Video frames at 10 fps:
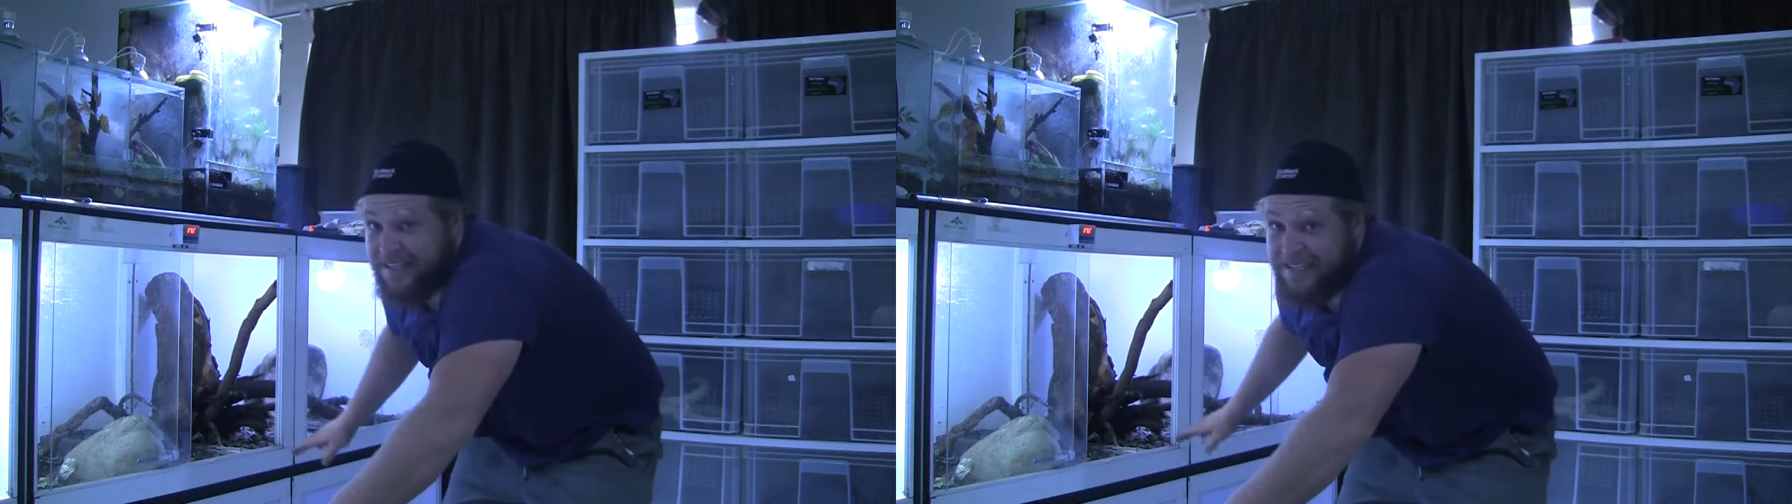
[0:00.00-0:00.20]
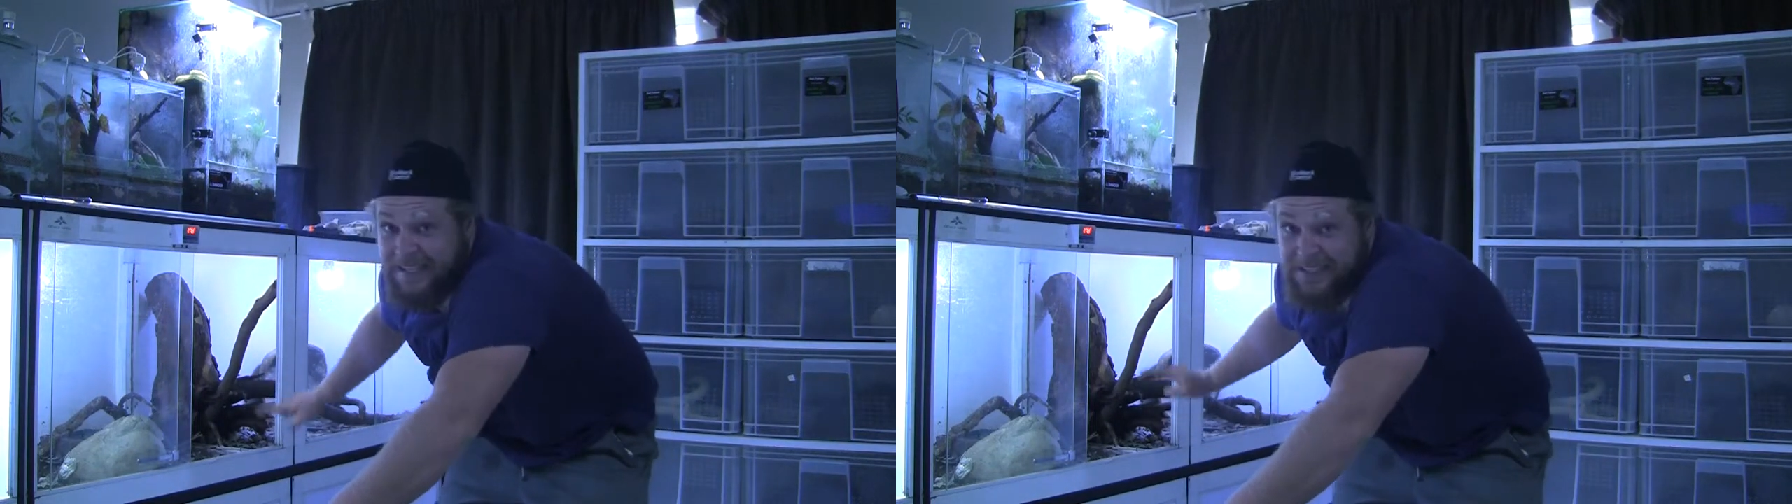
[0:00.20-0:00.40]

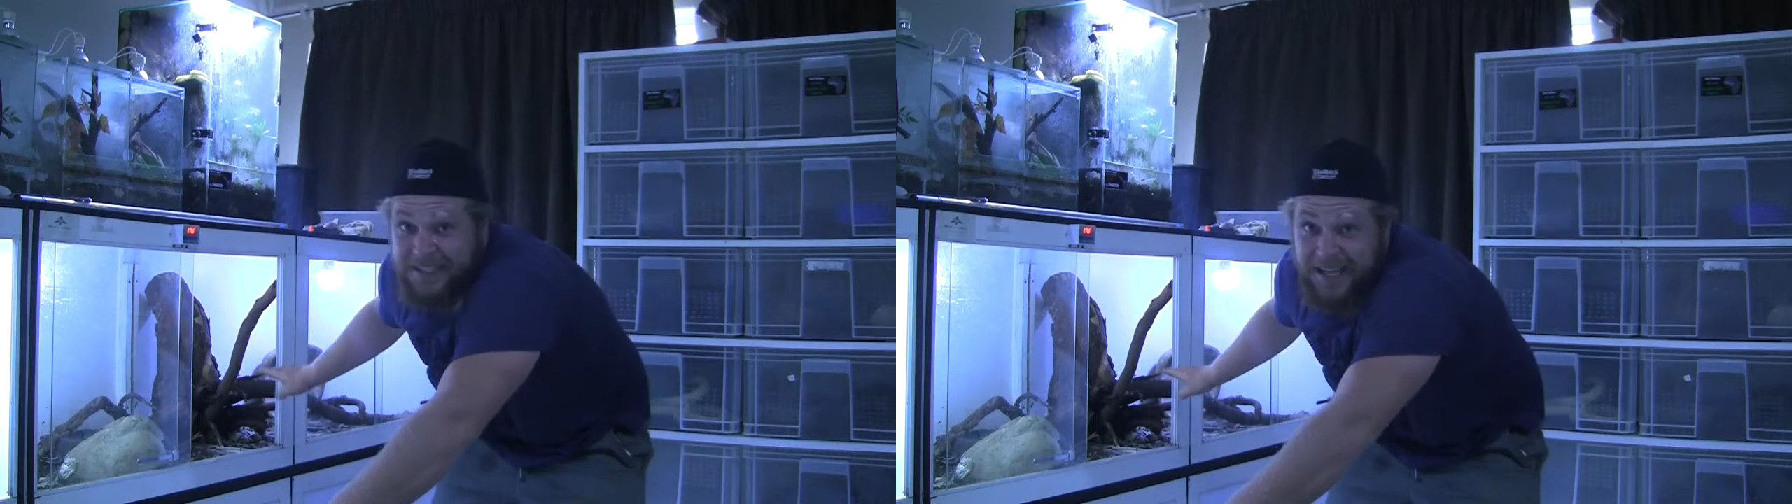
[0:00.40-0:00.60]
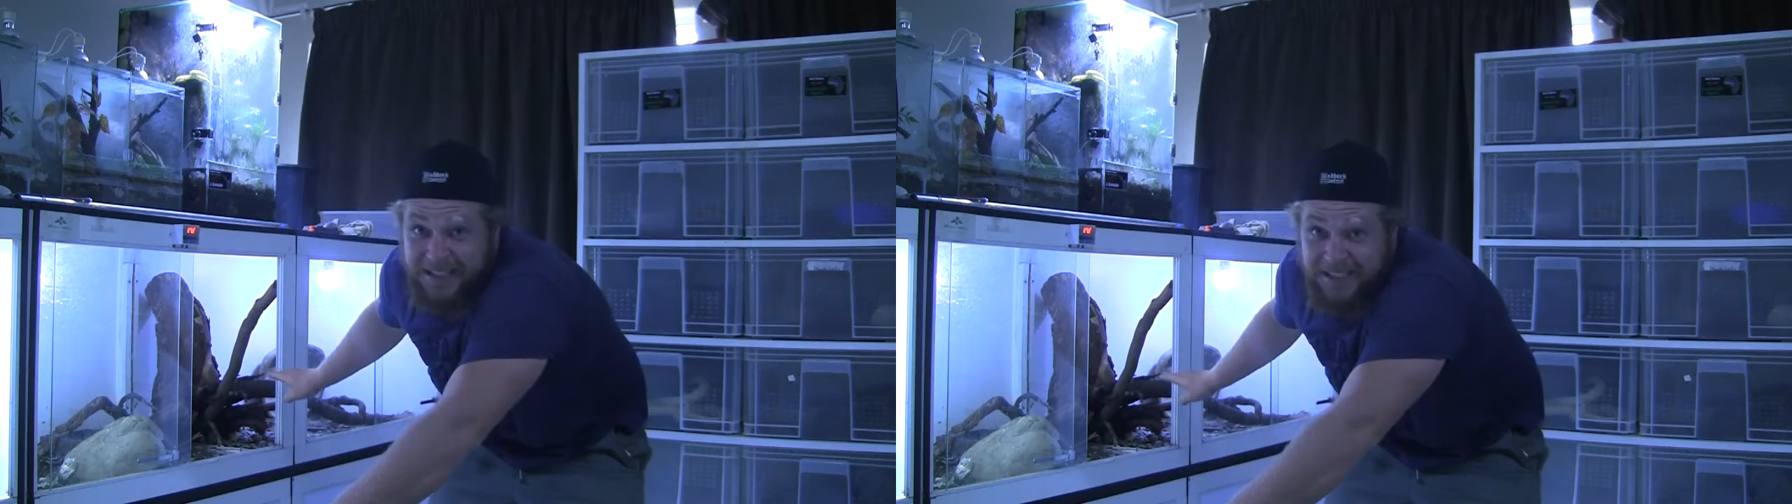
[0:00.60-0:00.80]
clean and
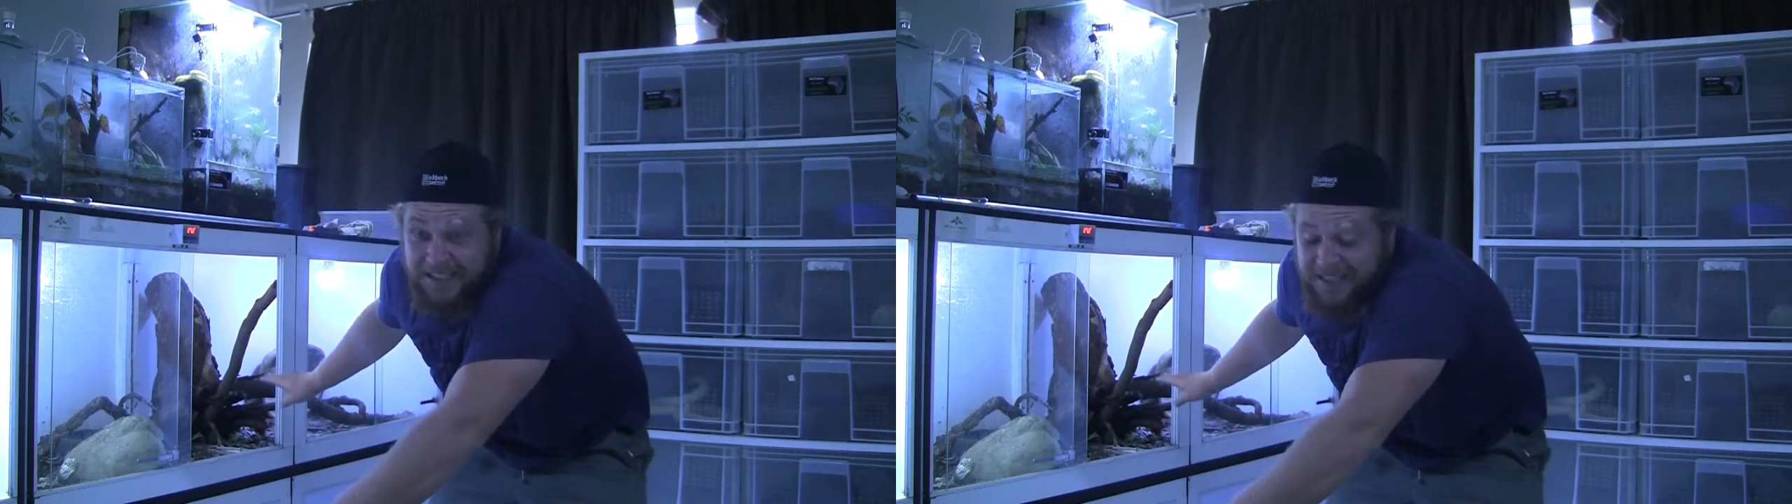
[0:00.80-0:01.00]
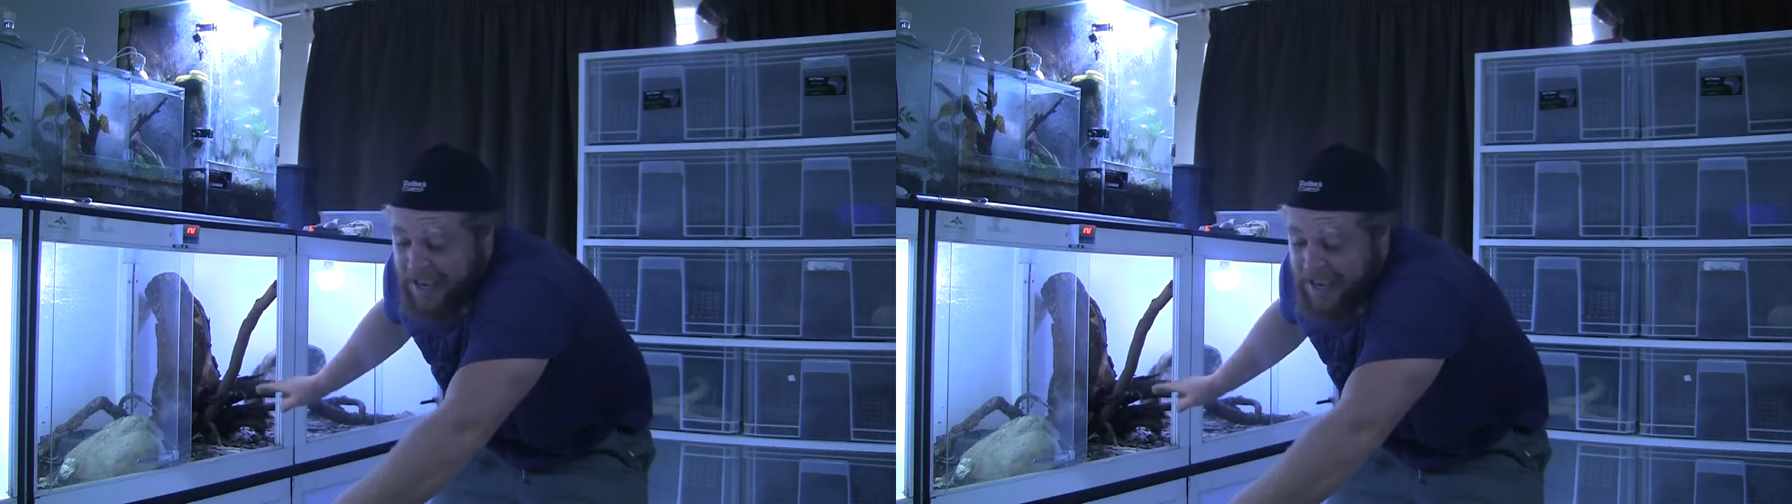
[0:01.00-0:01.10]
it's nice and neat